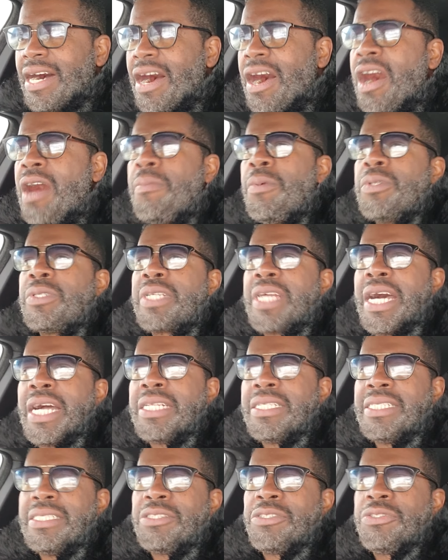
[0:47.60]
almost
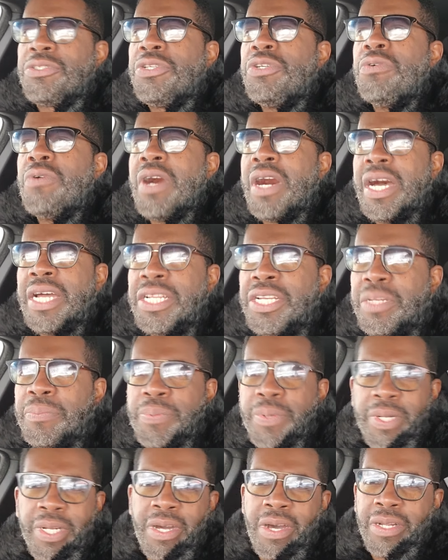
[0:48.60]
got 200
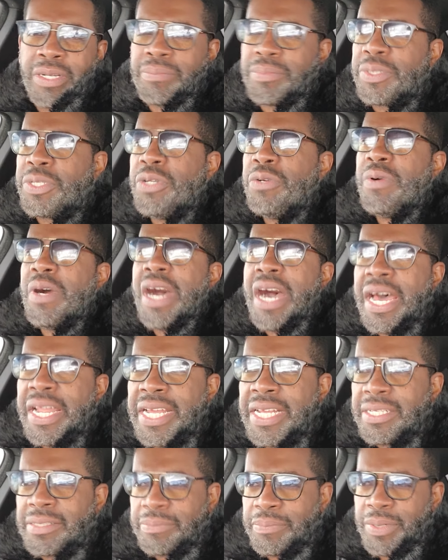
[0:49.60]
put on them.
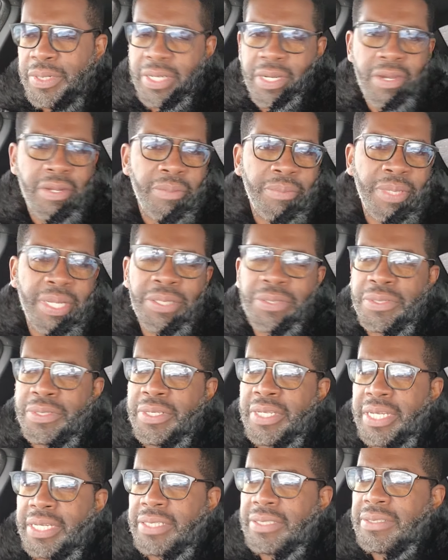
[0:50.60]
200 put on them
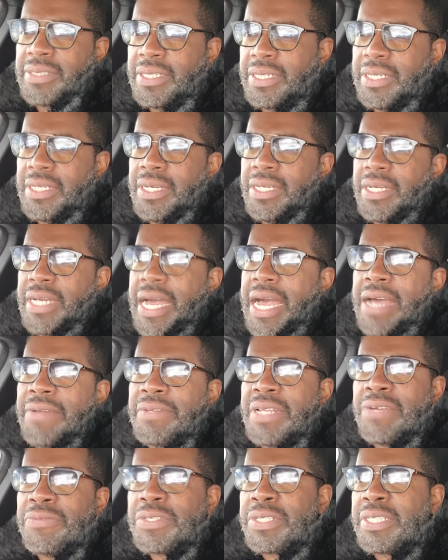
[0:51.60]
yesterday. I've
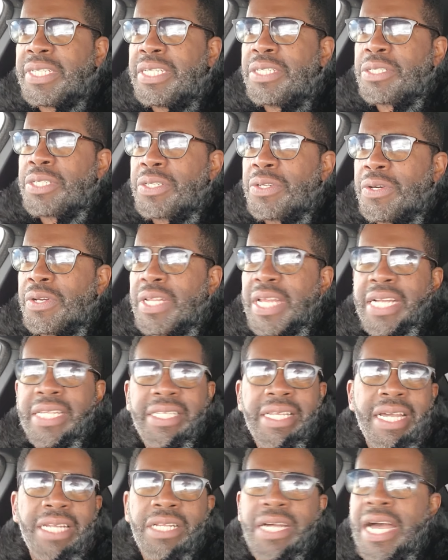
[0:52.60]
never seen a score
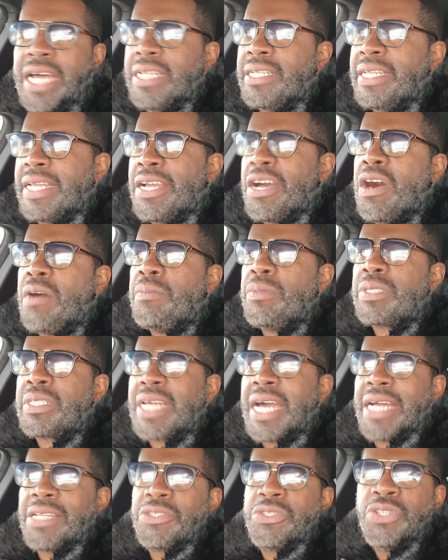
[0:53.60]
like that. They almost
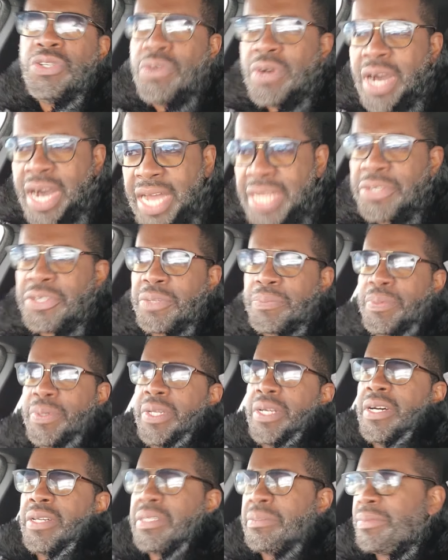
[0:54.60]
got 200
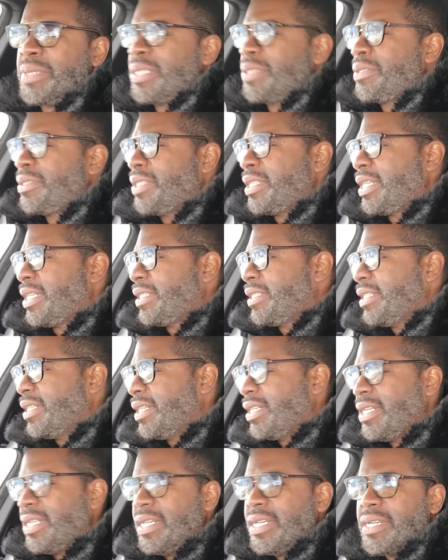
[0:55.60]
put on them yesterday.
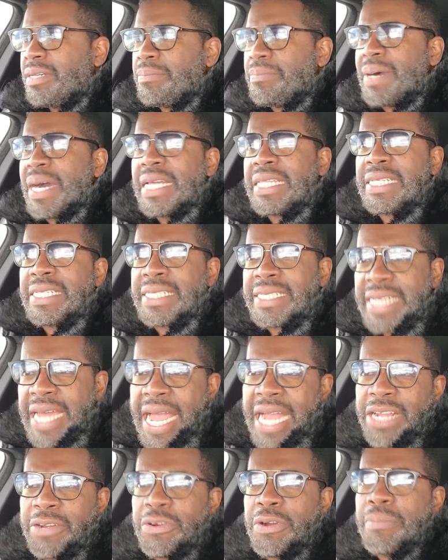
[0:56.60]
By the
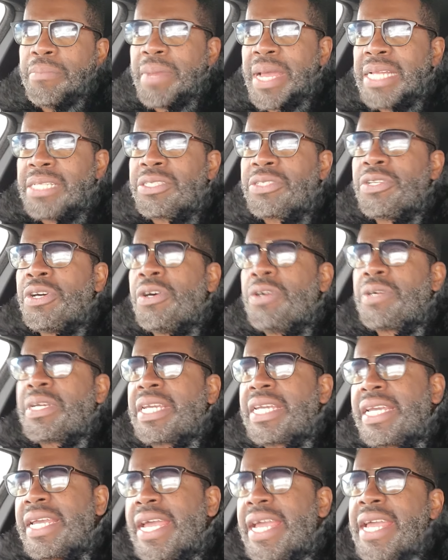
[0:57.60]
Sacramento
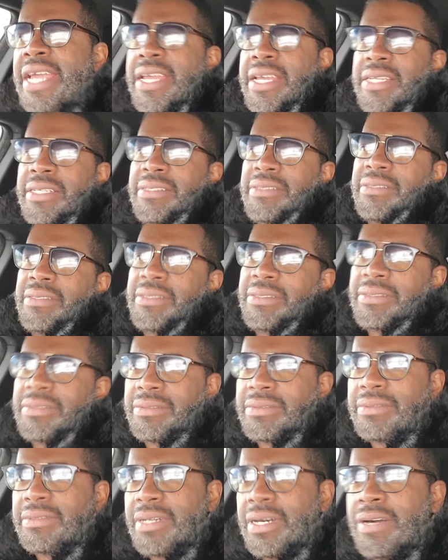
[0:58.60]
Kings,
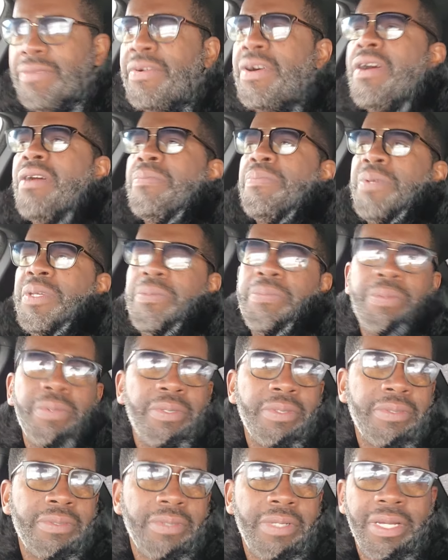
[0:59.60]
of all people.